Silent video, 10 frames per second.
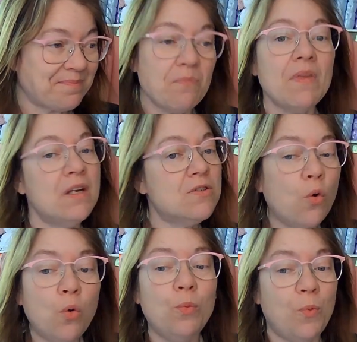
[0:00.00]
There's a
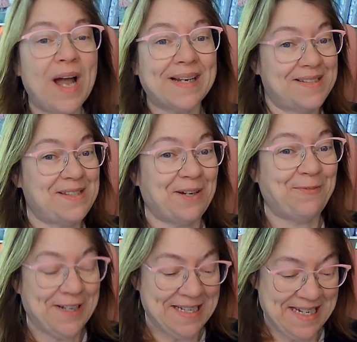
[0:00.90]
whole whack of stuff
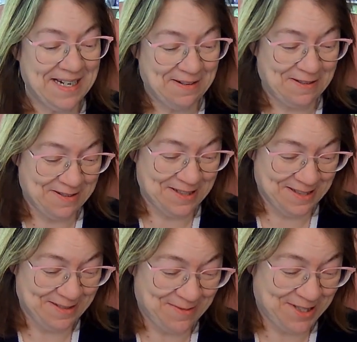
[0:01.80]
in here.
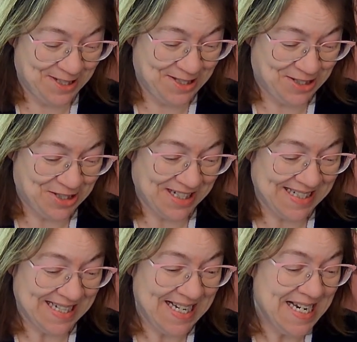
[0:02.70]
Let's just check
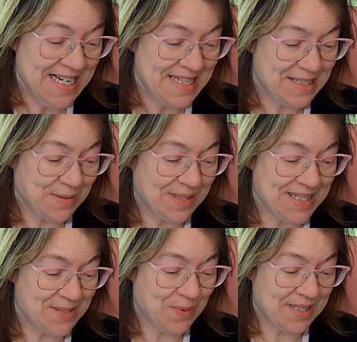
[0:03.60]
it. So
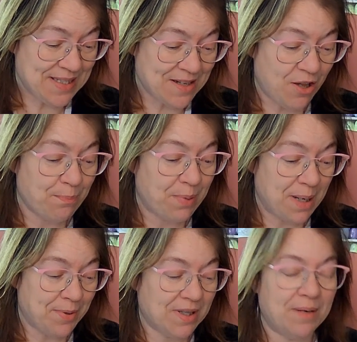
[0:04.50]
this one is called
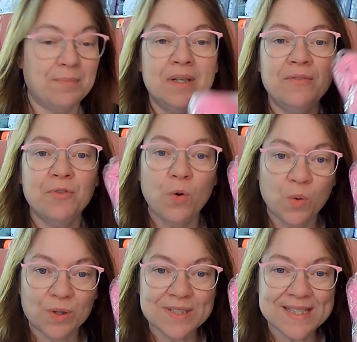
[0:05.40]
Bubblegum. Of
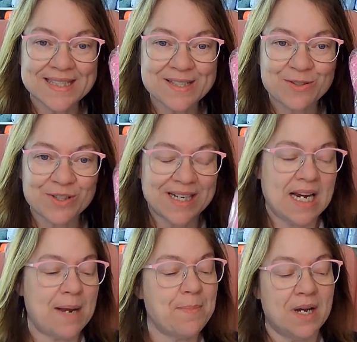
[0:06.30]
course it is. Look at it.
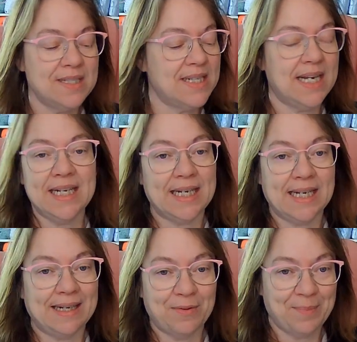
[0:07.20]
I'm not taking it
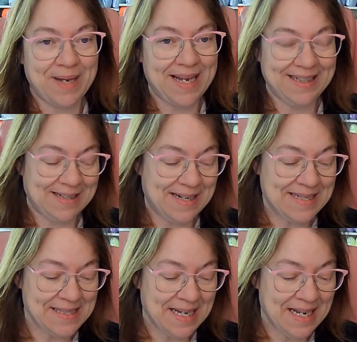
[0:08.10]
out of the bag,
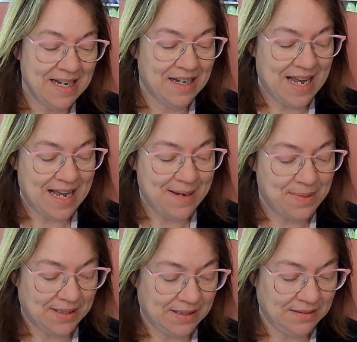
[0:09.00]
guys. Hi, Bella.